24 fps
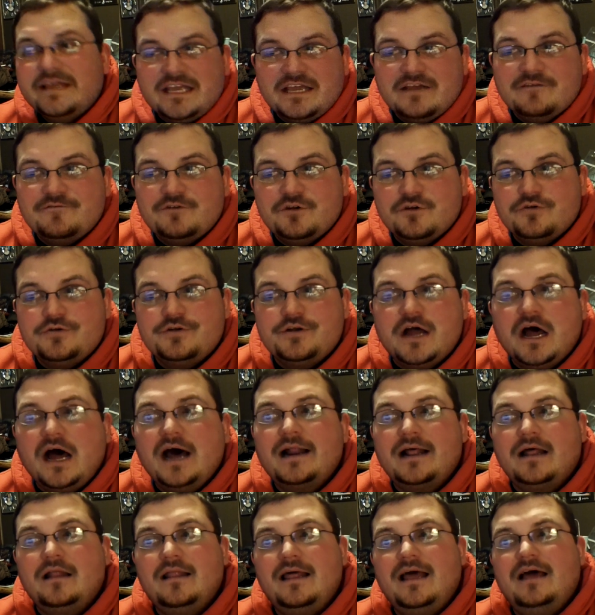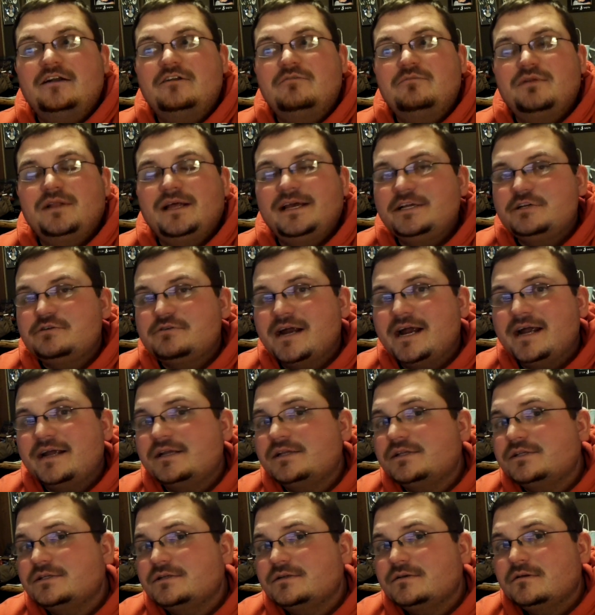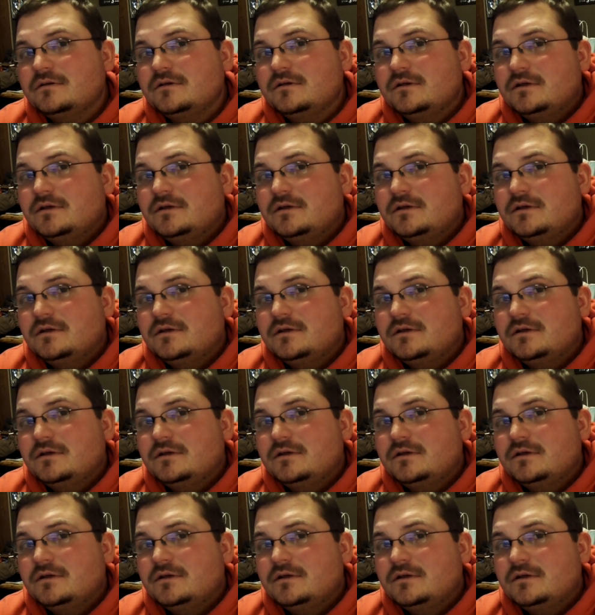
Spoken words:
if you're not allowed to play dragons.